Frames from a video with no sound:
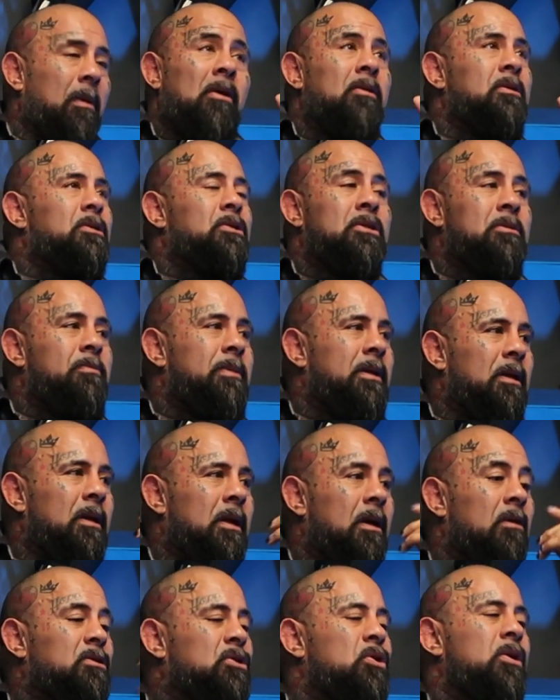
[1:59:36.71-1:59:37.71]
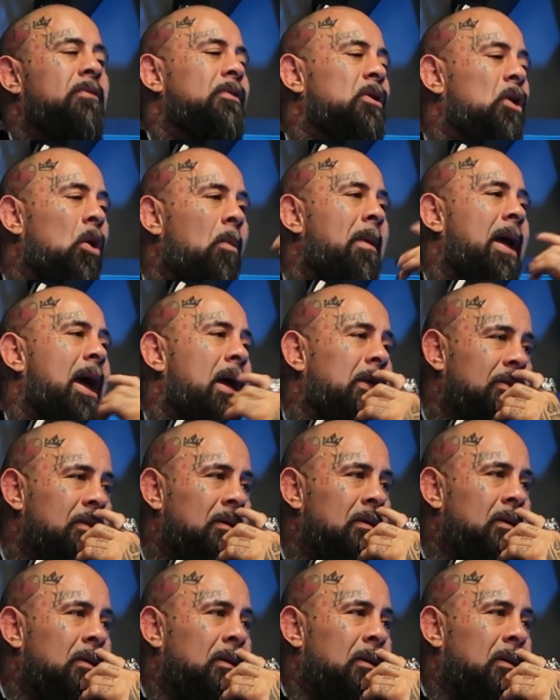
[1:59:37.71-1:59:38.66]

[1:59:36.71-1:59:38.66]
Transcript: I go, "Excuse me?" He goes, "Do you even know math?"